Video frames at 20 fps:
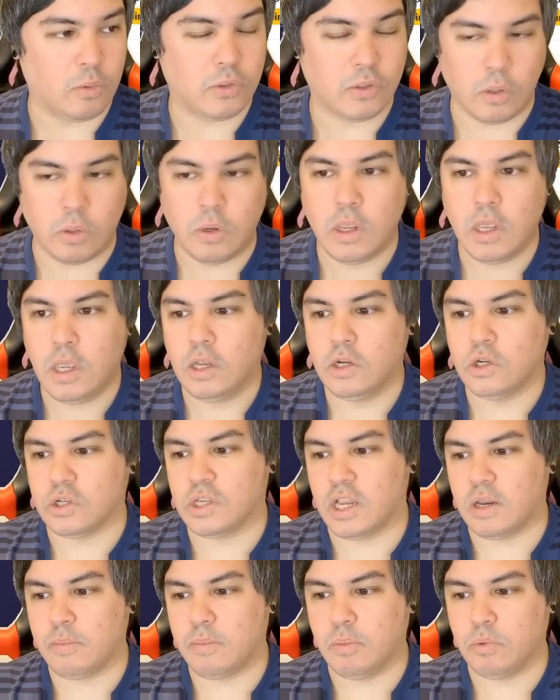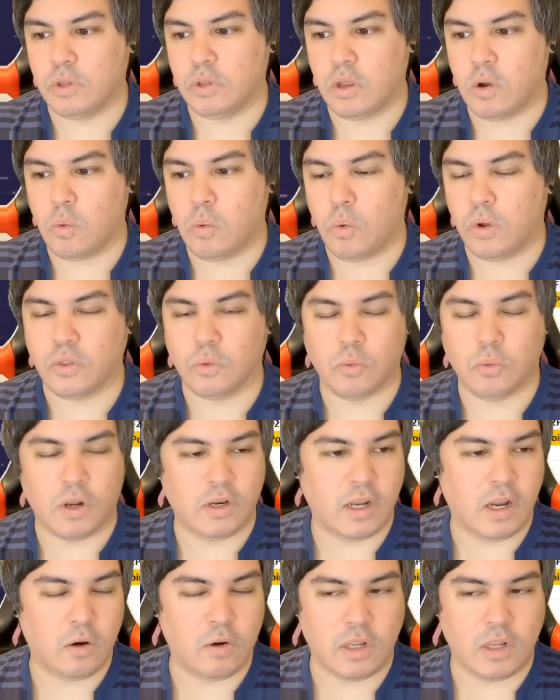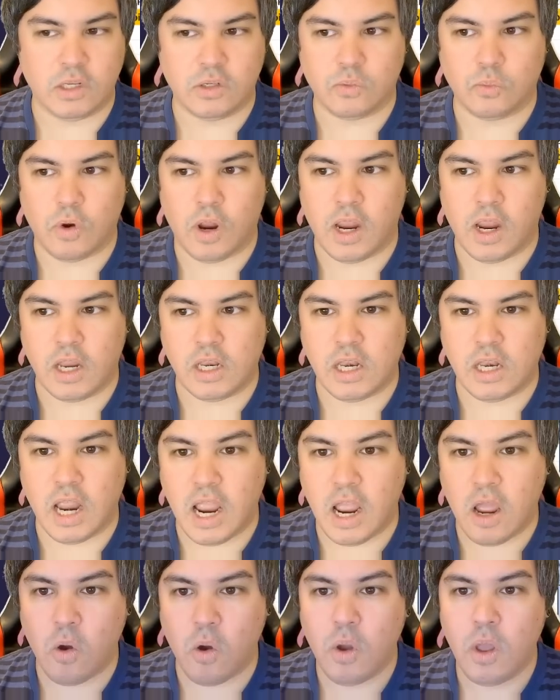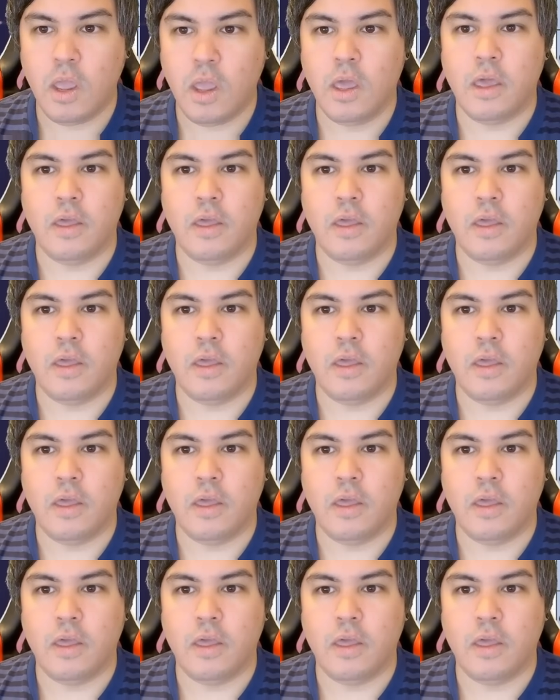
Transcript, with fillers: So just letting people know what the rundown is right now.